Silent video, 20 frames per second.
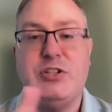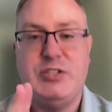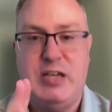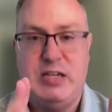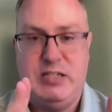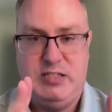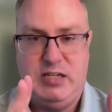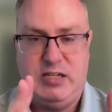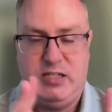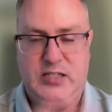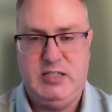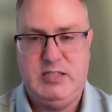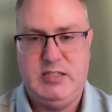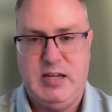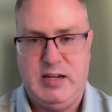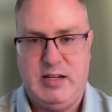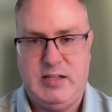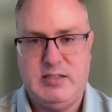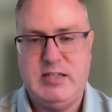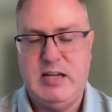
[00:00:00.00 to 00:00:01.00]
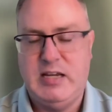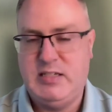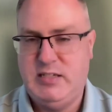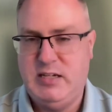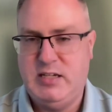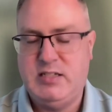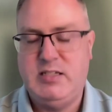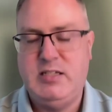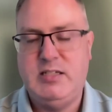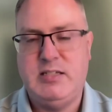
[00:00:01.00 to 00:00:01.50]
just say 60 seconds. Take
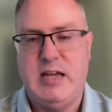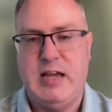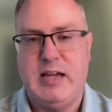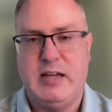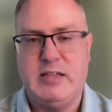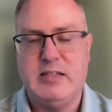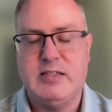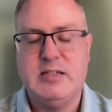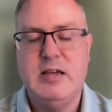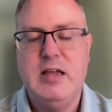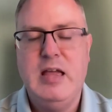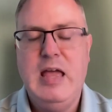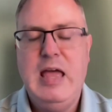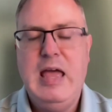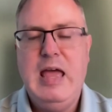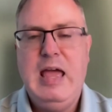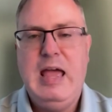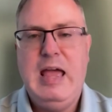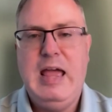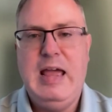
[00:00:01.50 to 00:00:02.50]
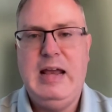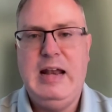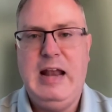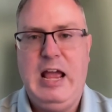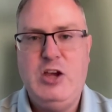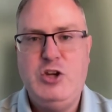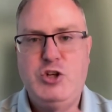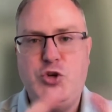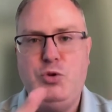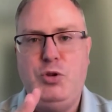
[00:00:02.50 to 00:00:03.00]
60 seconds. And
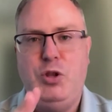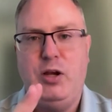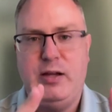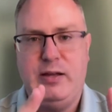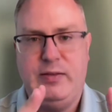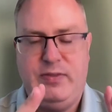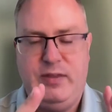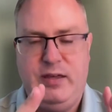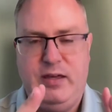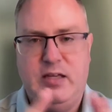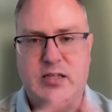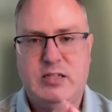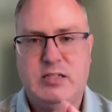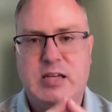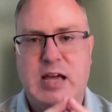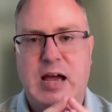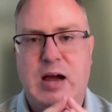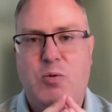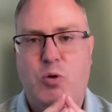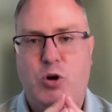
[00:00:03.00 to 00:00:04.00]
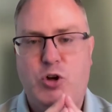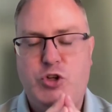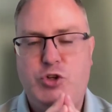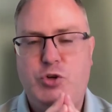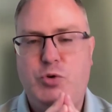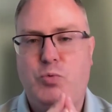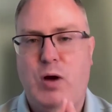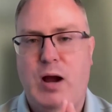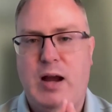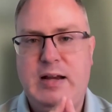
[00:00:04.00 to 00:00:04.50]
as you look at this, I want
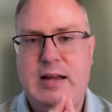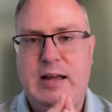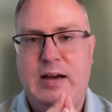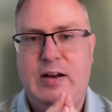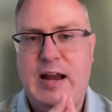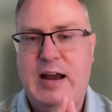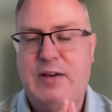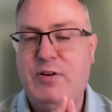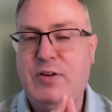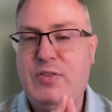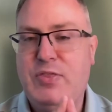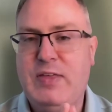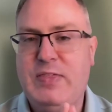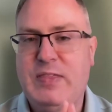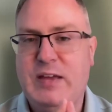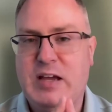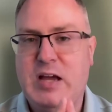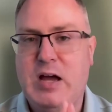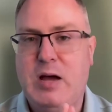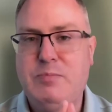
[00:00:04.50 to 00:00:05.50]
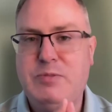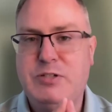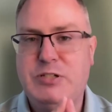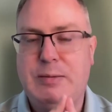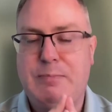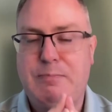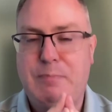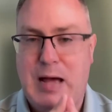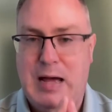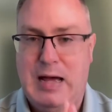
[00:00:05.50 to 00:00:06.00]
you to write down everything that comes
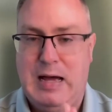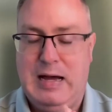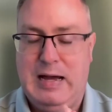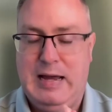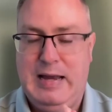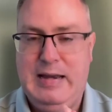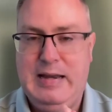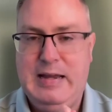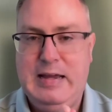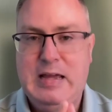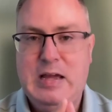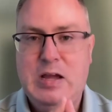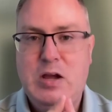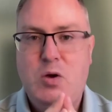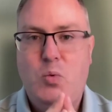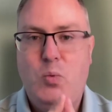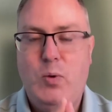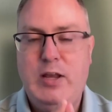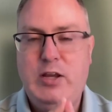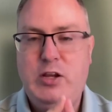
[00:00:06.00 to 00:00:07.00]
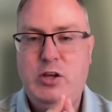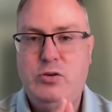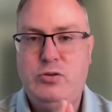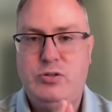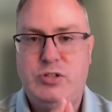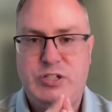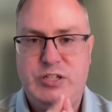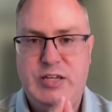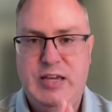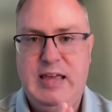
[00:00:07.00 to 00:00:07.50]
to mind when you
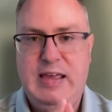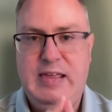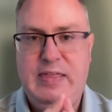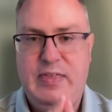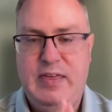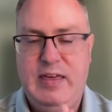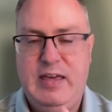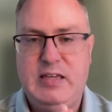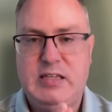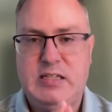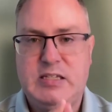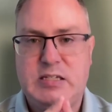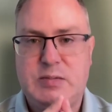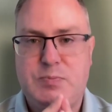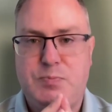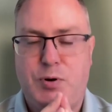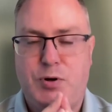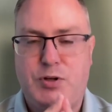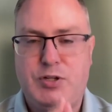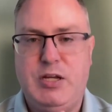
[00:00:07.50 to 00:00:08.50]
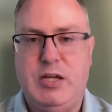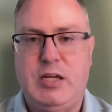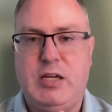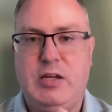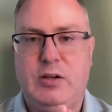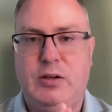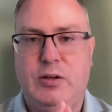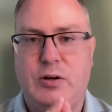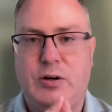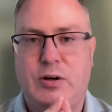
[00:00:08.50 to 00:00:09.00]
see this
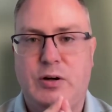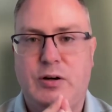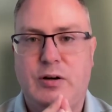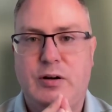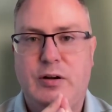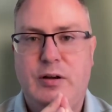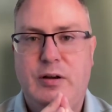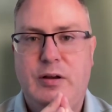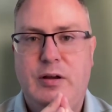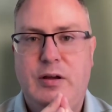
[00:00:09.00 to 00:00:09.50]
particular